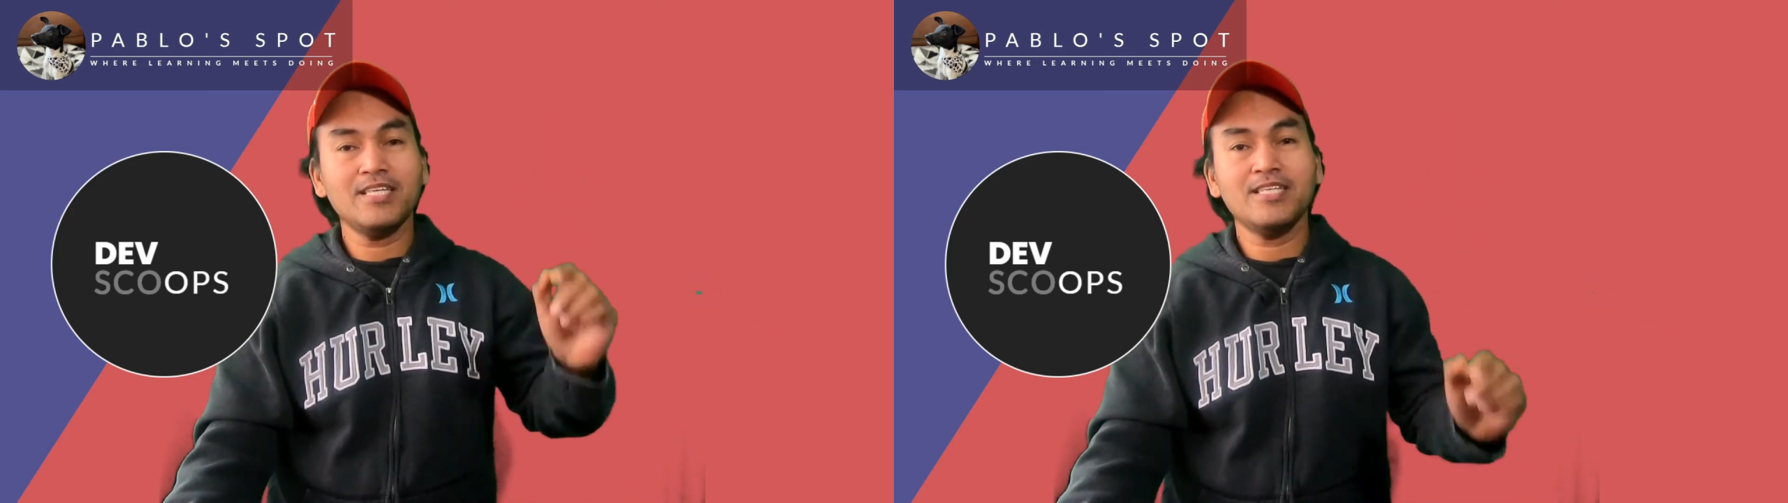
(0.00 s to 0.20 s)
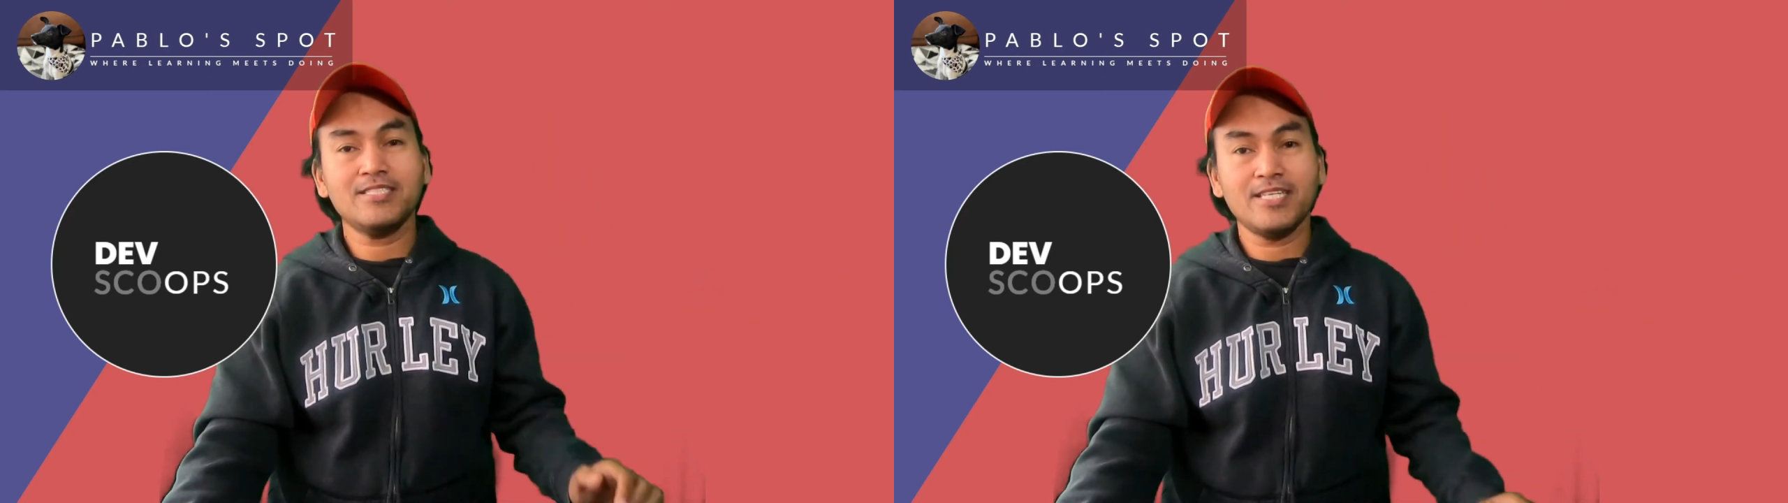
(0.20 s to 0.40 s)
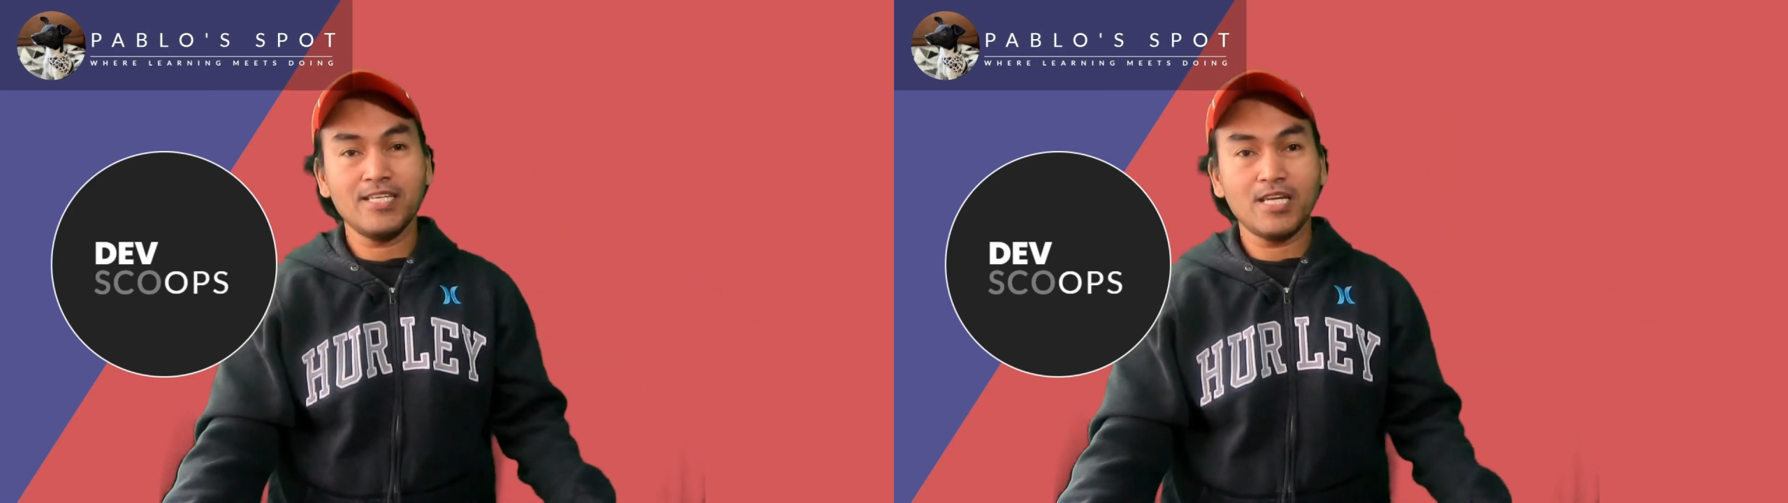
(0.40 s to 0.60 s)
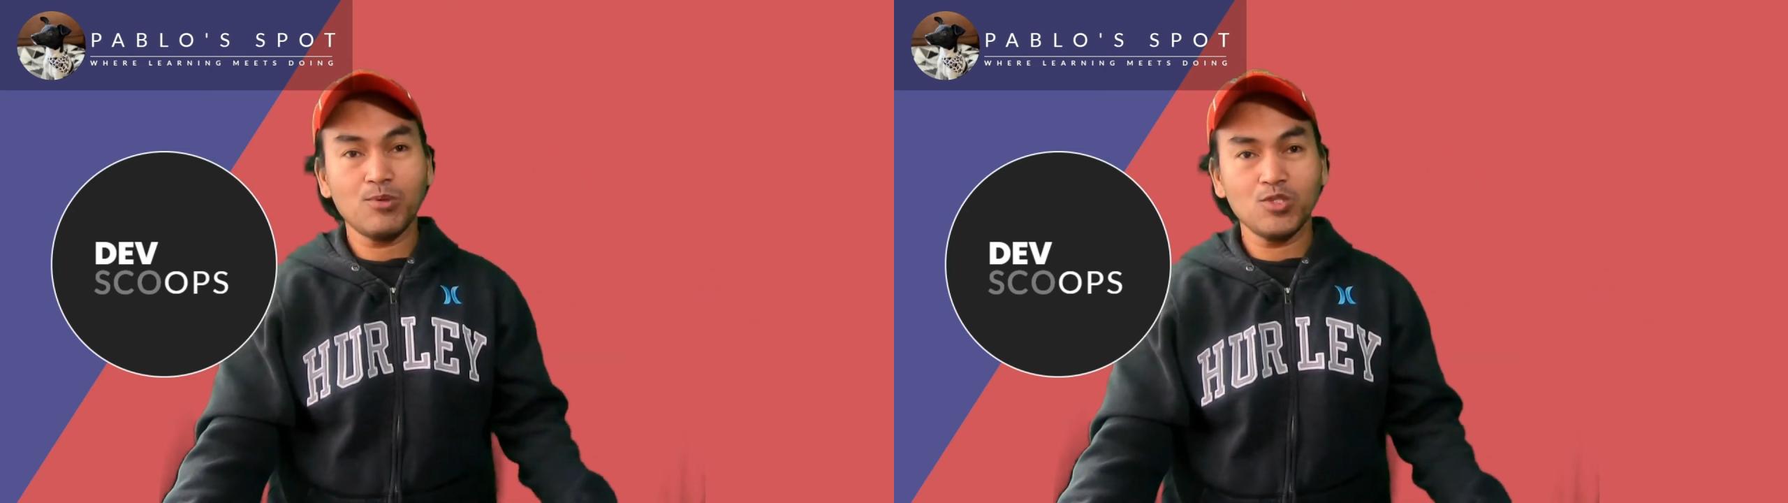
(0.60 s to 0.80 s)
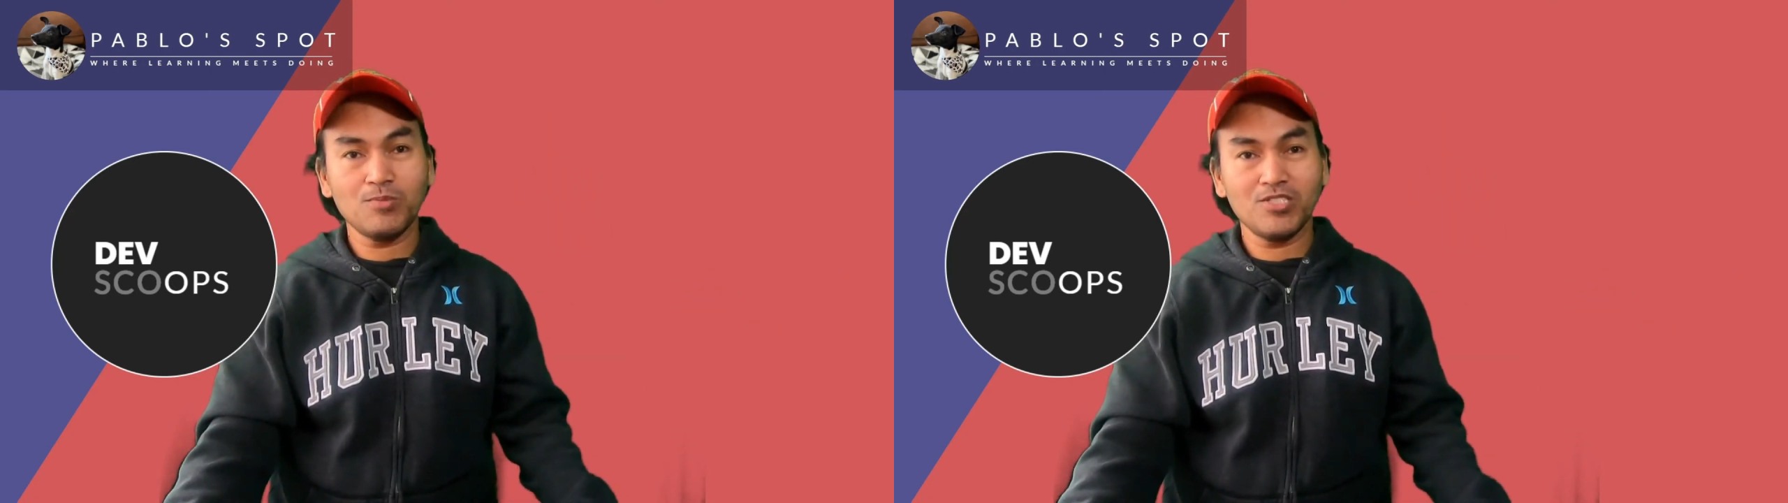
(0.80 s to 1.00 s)
set it up on
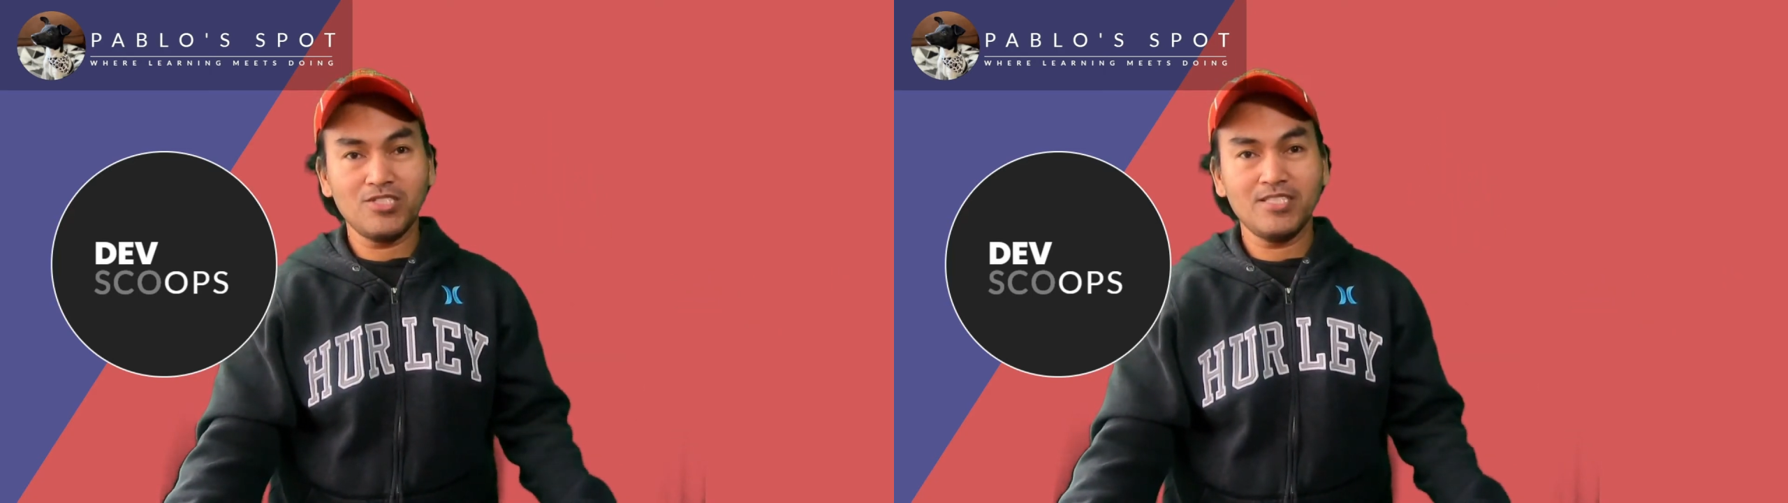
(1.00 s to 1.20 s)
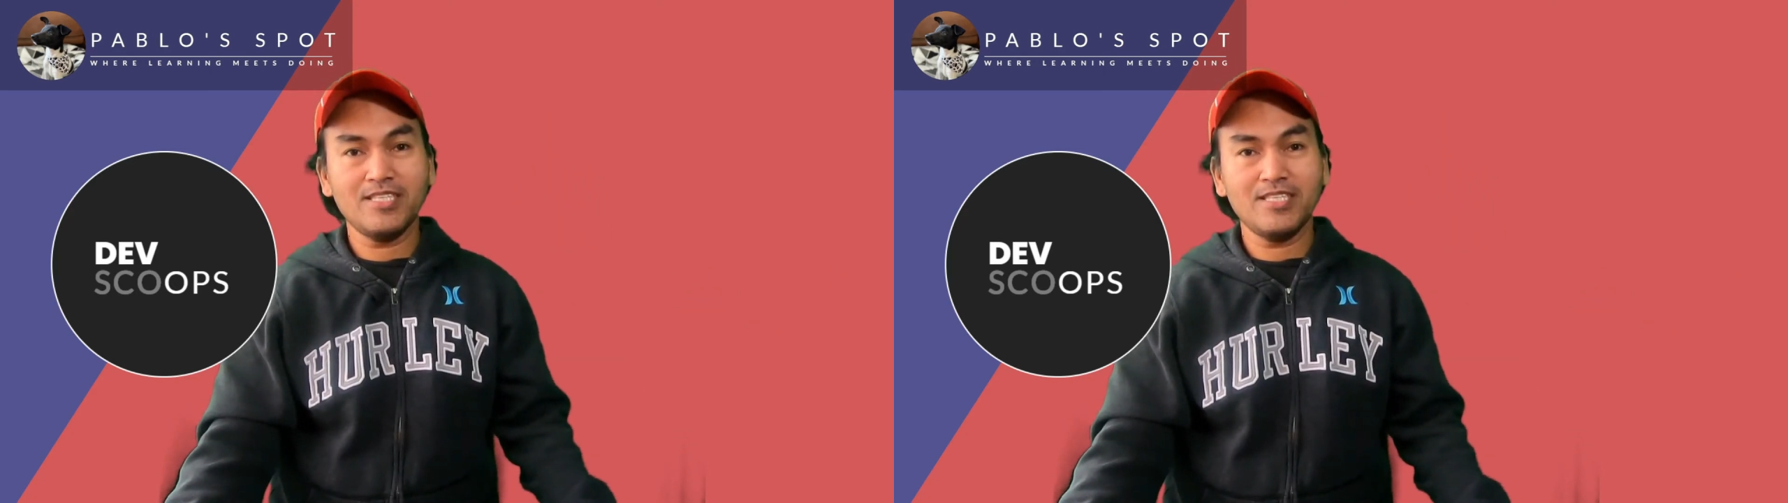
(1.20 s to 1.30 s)
your machine